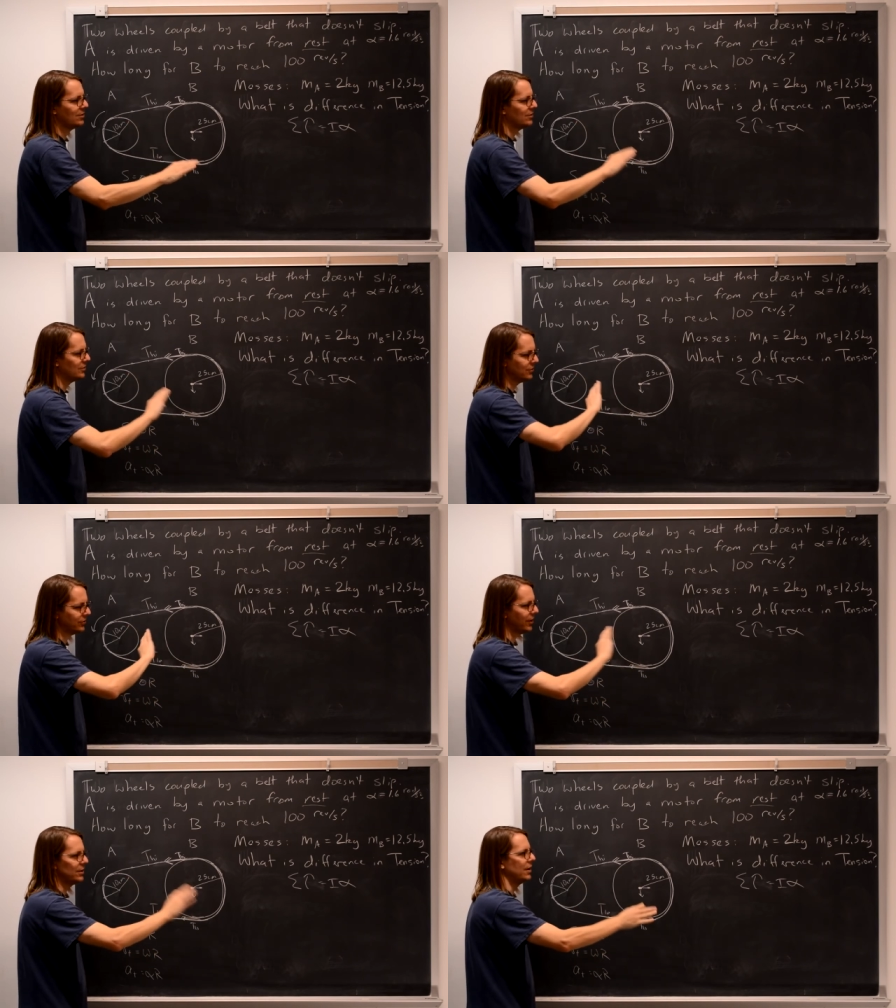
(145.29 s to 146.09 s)
It's just
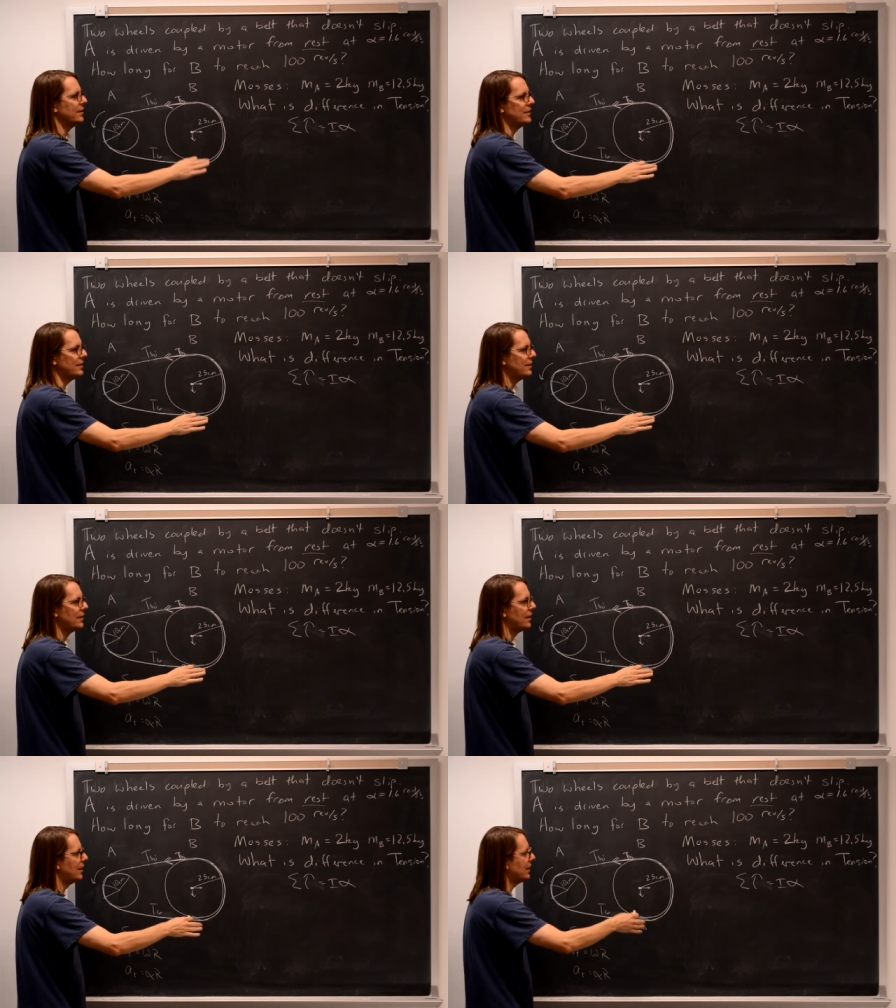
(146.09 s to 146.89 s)
sine 90.
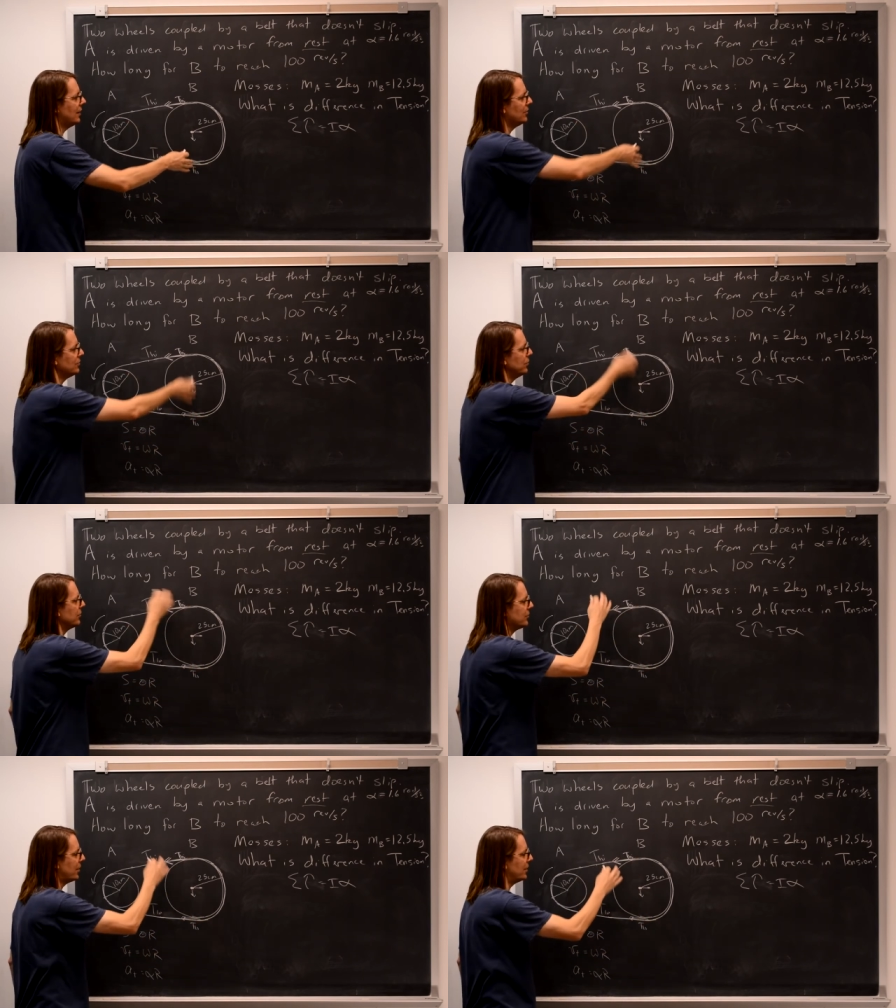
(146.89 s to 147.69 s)
And let's do the
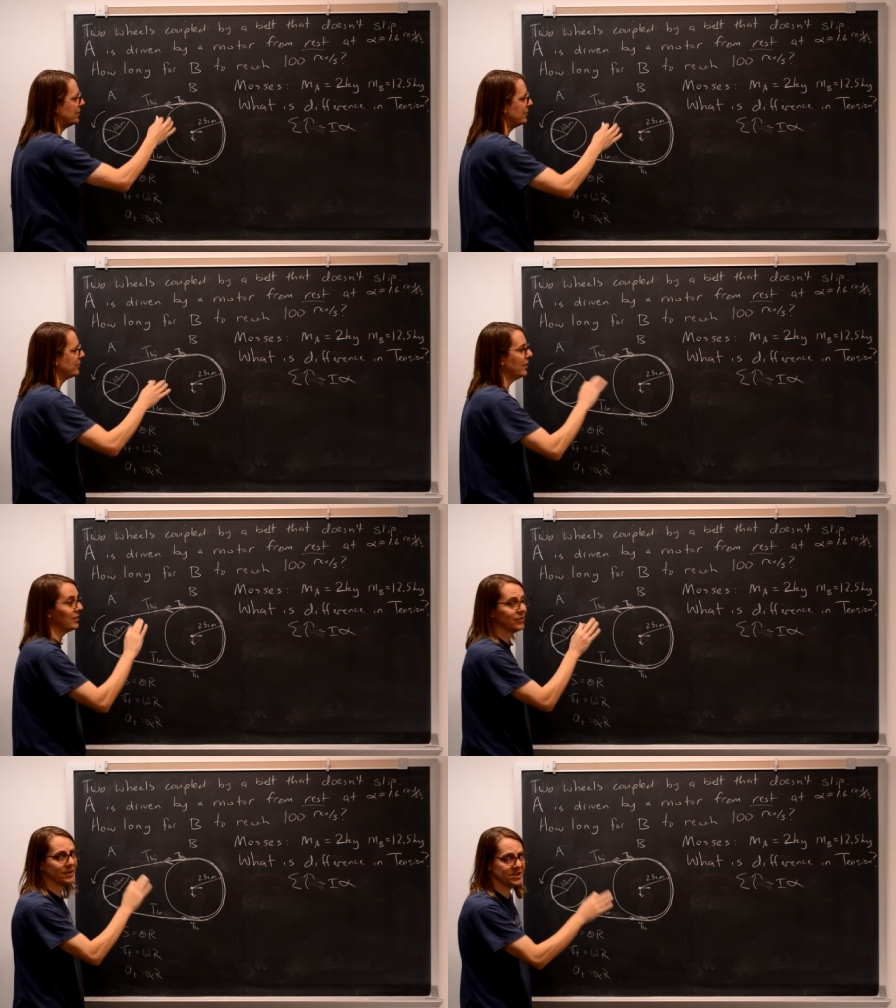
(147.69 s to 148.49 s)
sines, the
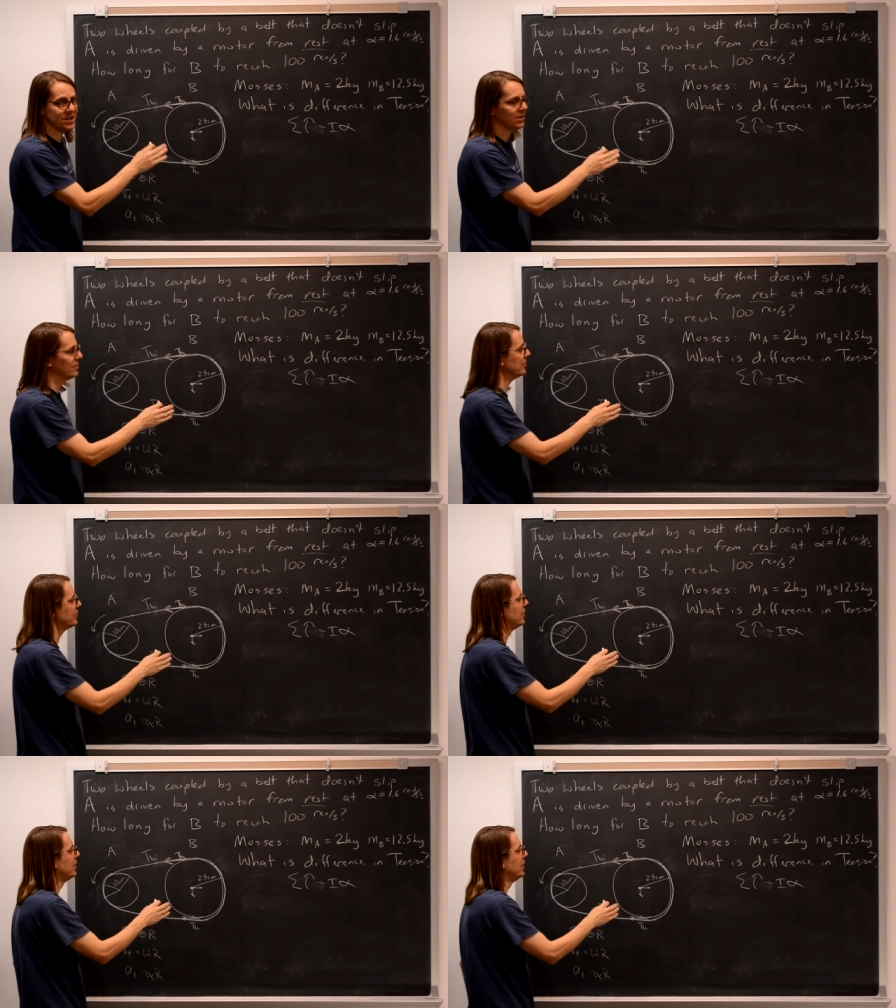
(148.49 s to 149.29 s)
SIGNs,
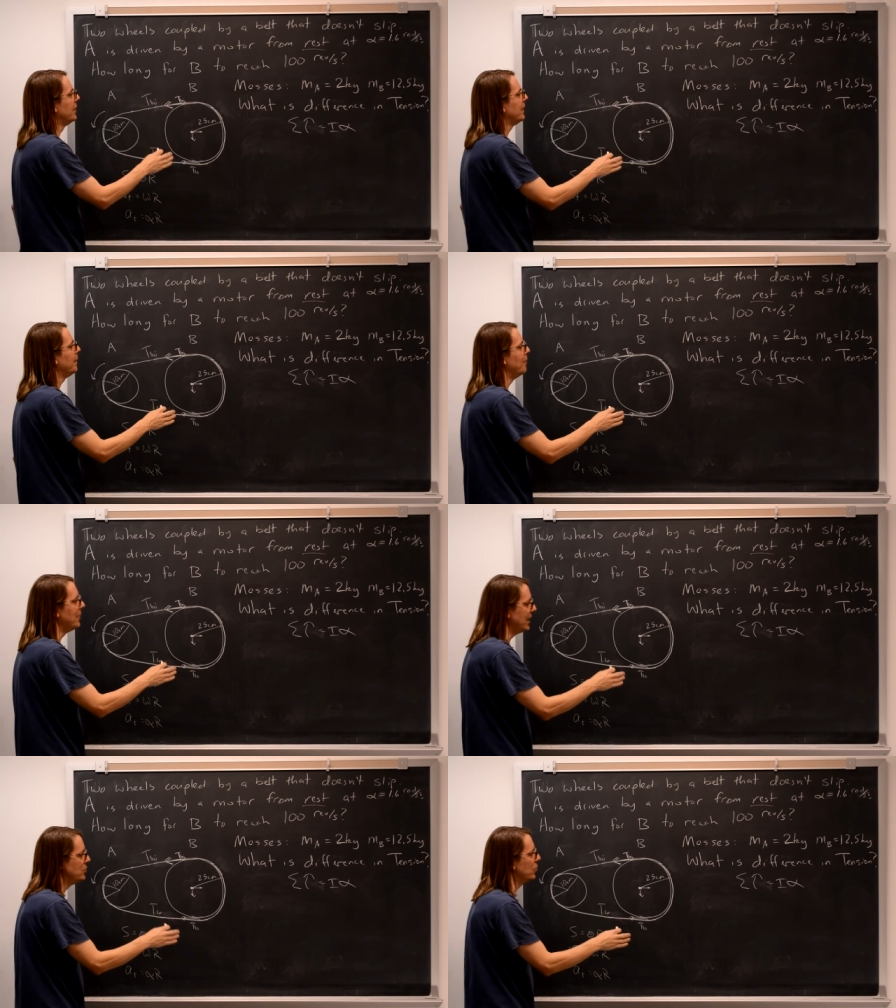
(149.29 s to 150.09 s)

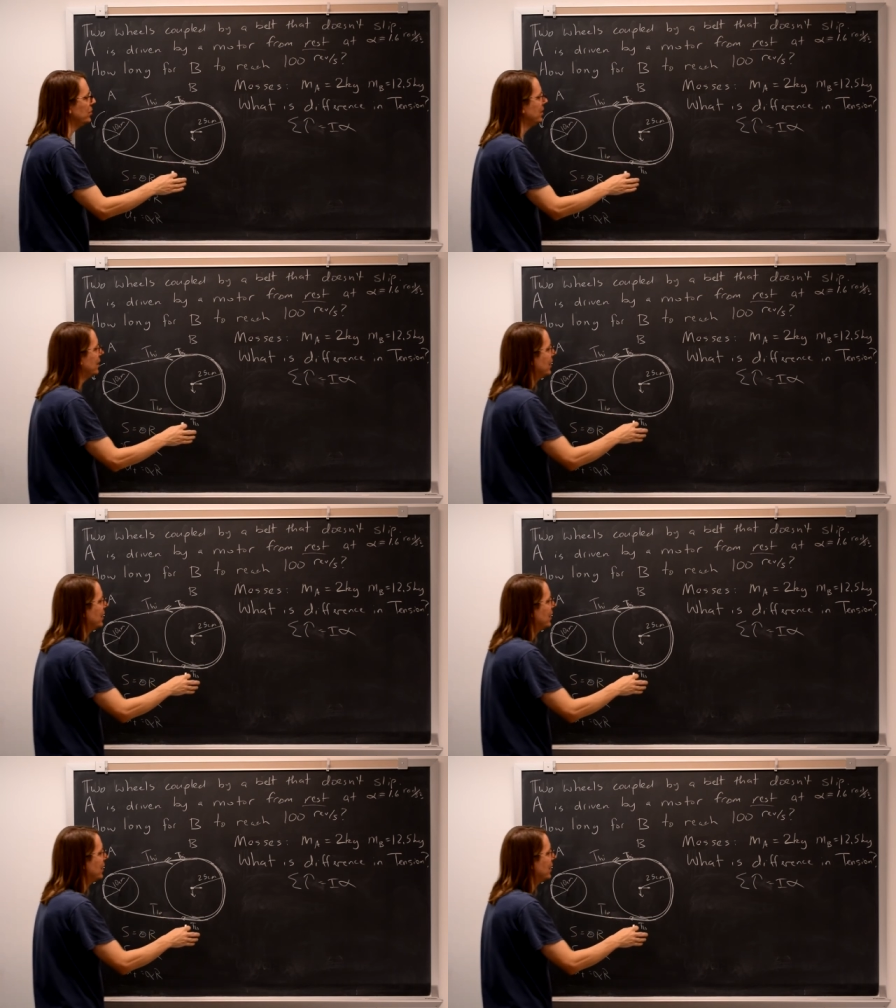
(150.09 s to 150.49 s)
manually.